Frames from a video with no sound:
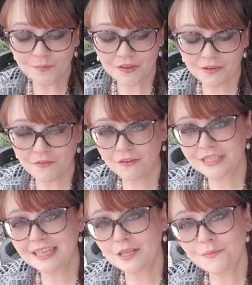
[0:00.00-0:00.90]
If you've ever
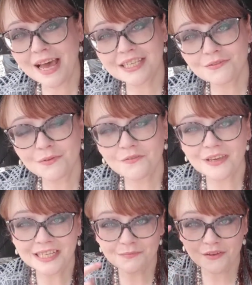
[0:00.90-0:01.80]
seen The Mask from the
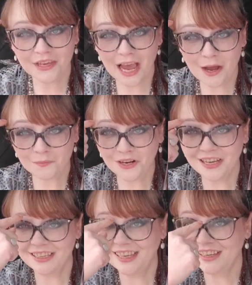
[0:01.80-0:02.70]
Phantom of the
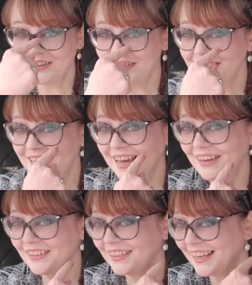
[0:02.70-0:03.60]
Opera, it like goes
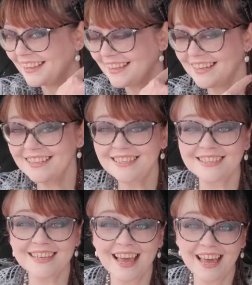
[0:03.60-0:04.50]
down like
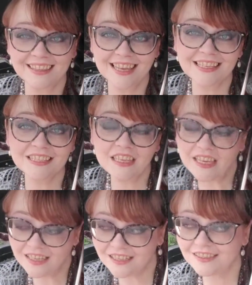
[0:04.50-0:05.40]
this, and that's
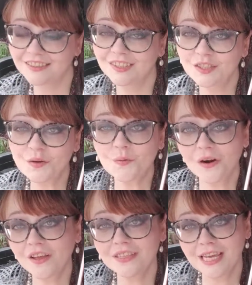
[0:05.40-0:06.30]
like where
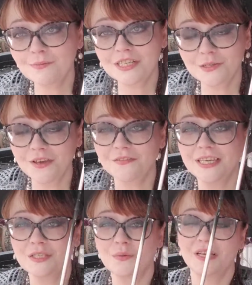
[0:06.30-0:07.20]
all the damage to my
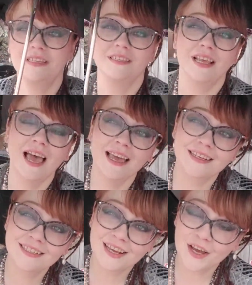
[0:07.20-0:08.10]
face was. And